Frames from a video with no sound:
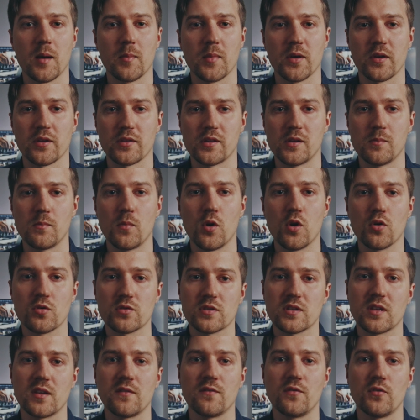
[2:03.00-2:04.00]
among the
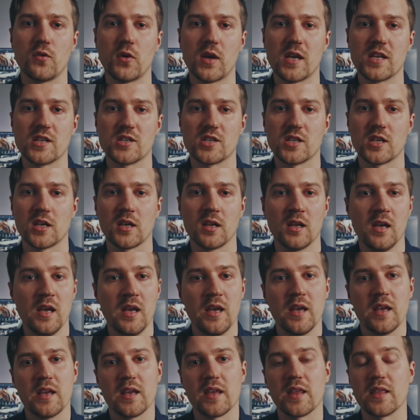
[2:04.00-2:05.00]
most influential
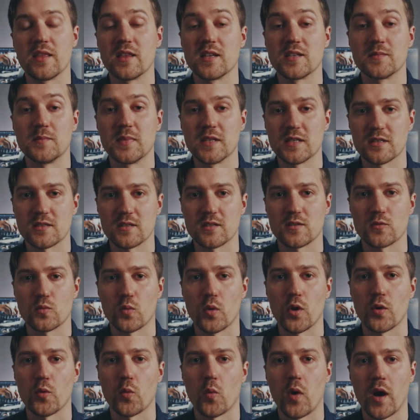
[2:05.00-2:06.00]
in this business
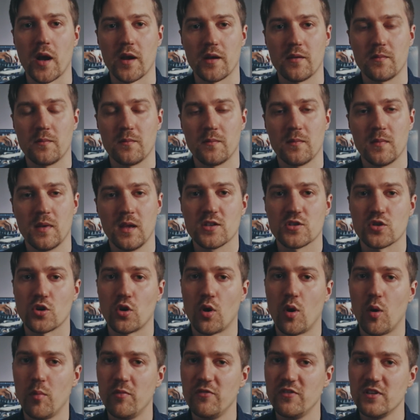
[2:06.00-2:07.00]
worldwide. So
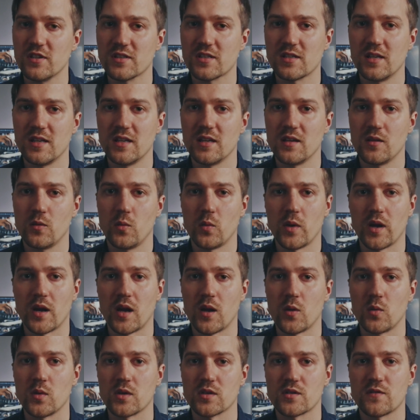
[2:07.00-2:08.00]
obviously when
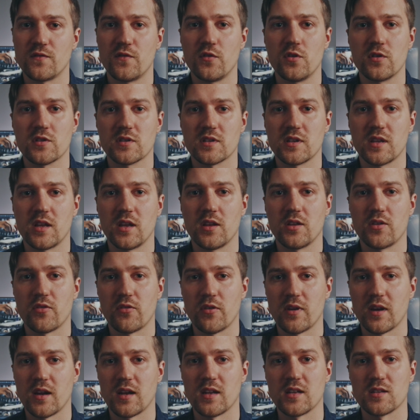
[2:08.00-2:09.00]
I was first
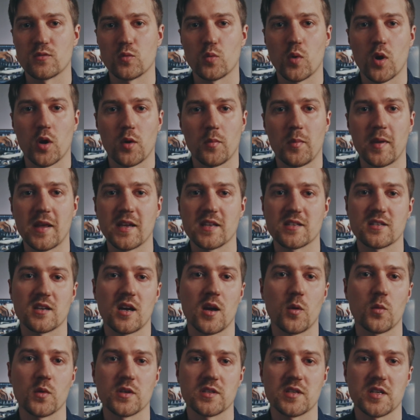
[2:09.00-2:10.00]
entering his workplace
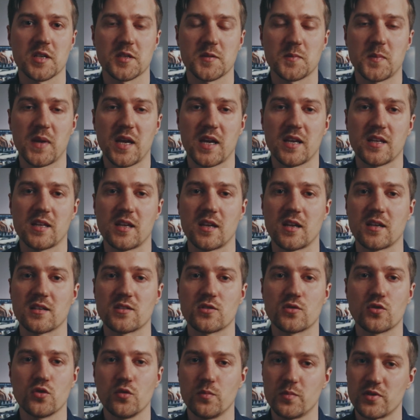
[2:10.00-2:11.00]
I was expecting a
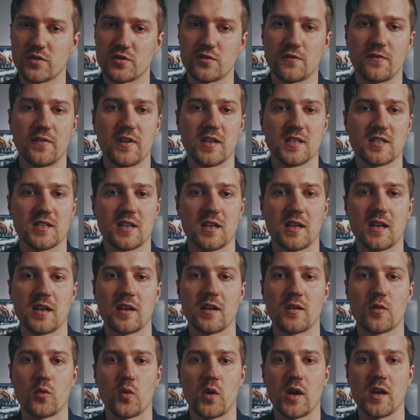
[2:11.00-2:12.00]
super
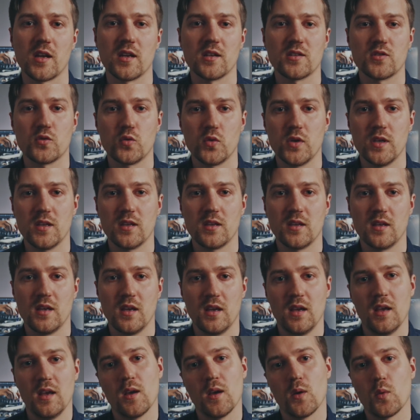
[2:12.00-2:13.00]
sophisticated grading suite
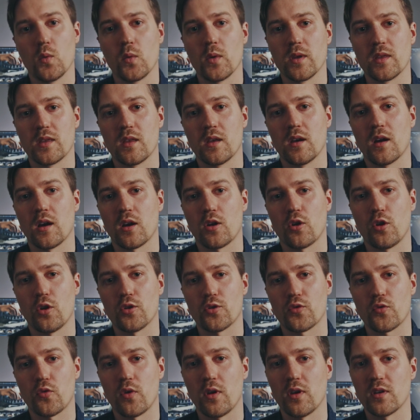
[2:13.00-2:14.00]
with a
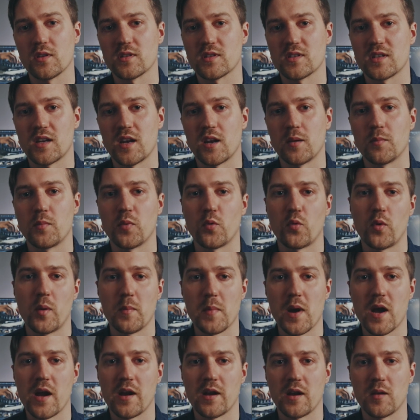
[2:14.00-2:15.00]
controller setup
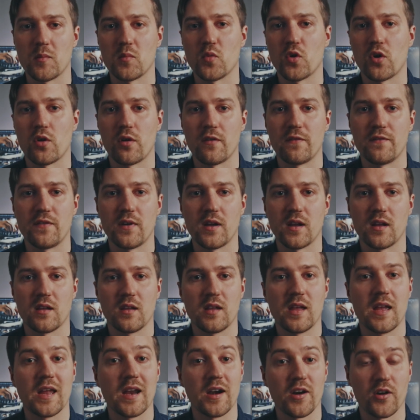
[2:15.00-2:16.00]
reminding more of an
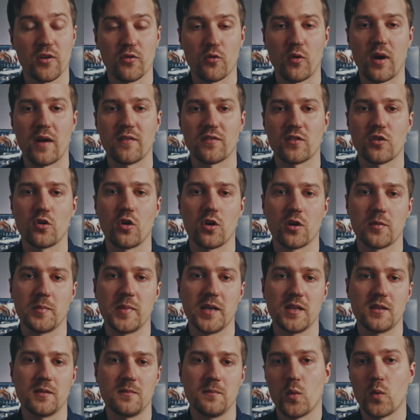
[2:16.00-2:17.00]
aircraft
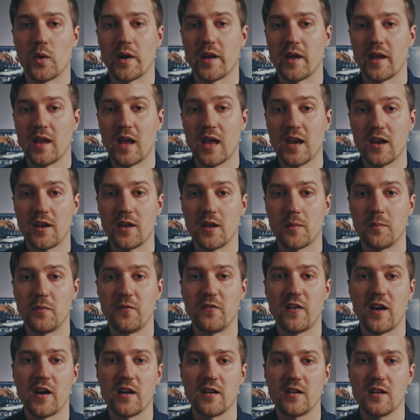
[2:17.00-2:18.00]
cockpit. What I ended up
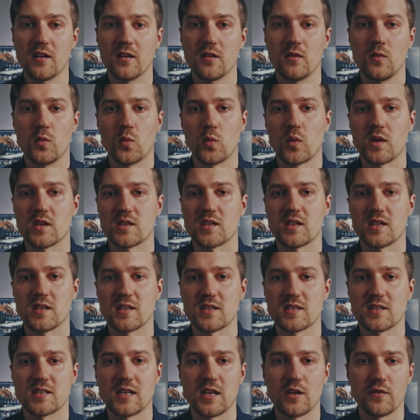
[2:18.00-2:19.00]
finding was
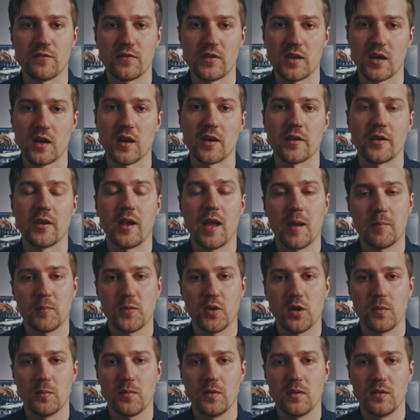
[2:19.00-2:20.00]
his state-of-the-art
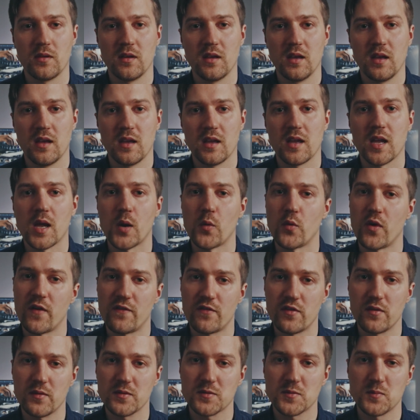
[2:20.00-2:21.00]
laptop, a
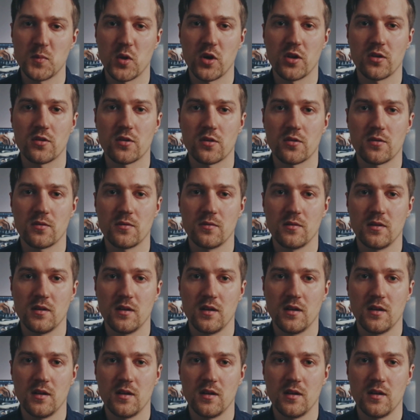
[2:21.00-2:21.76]
reference monitor